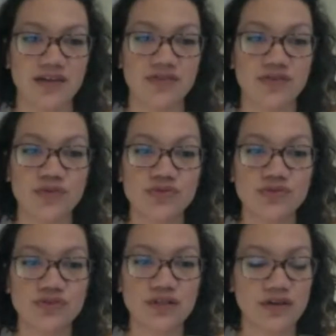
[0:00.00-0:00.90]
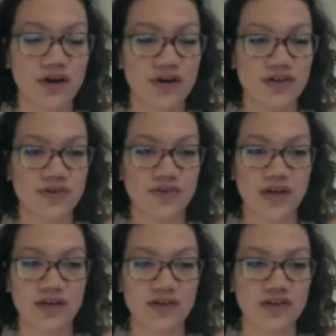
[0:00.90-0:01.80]
Those are a little harder to
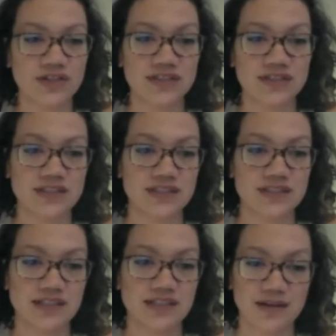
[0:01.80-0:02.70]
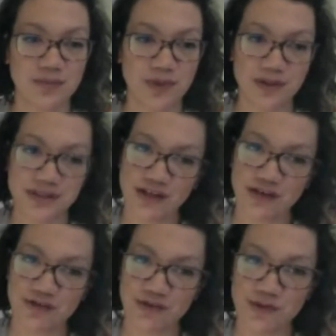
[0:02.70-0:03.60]
wrangle, and I could probably talk
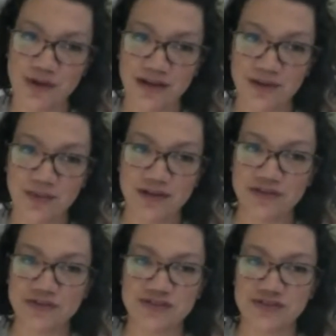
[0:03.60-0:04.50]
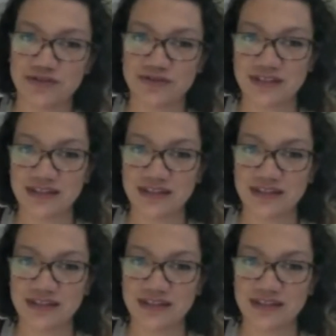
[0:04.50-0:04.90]
for a while about those too,